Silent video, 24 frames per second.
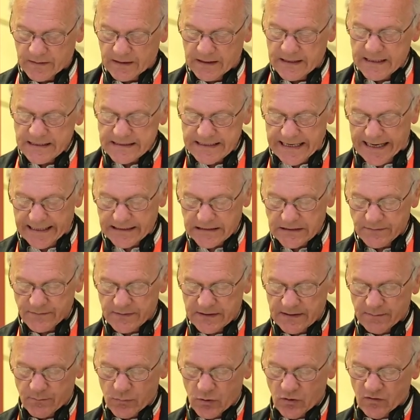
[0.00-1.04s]
He is active
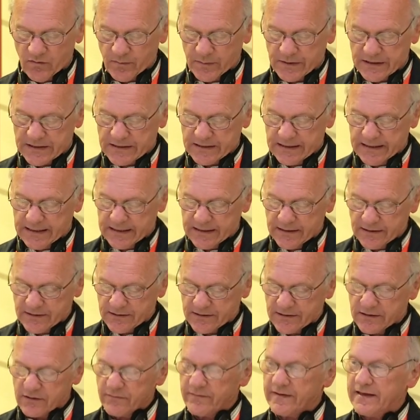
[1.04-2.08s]
in a movement seeking
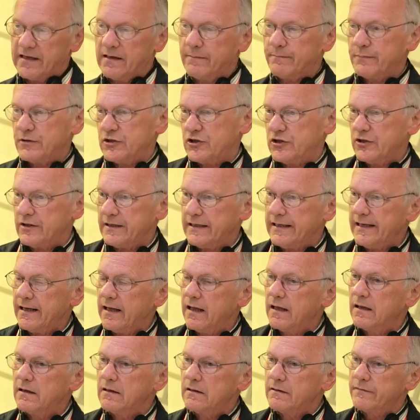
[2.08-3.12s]
to develop a
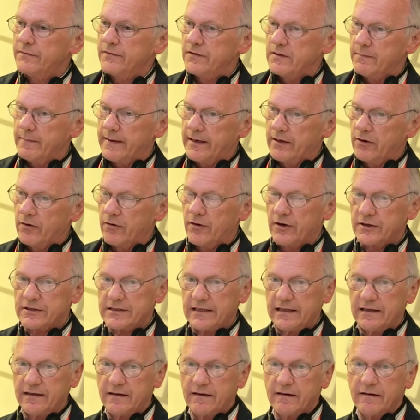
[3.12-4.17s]
Sharia for the
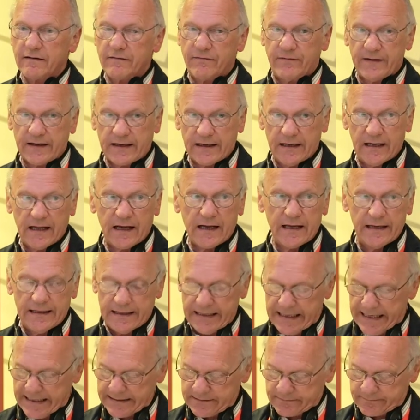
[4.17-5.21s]
minority, fiqh
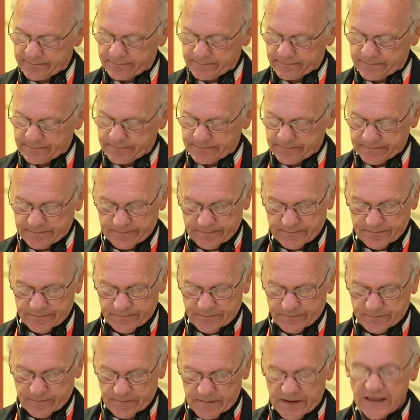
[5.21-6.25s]
al-aqliyyah.
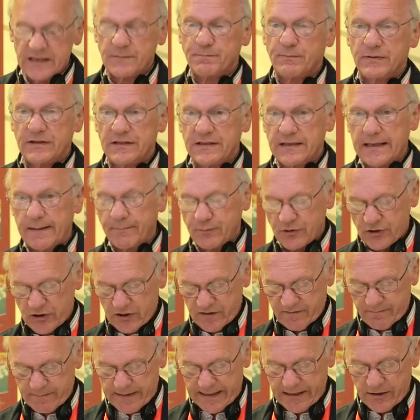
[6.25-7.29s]
His
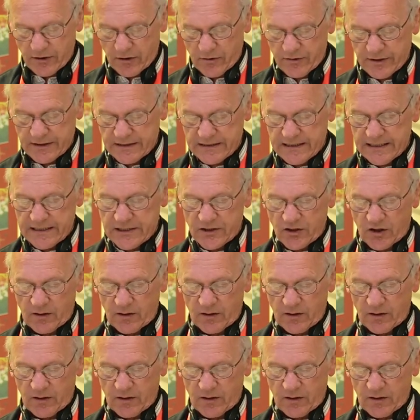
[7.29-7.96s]
perception of minority is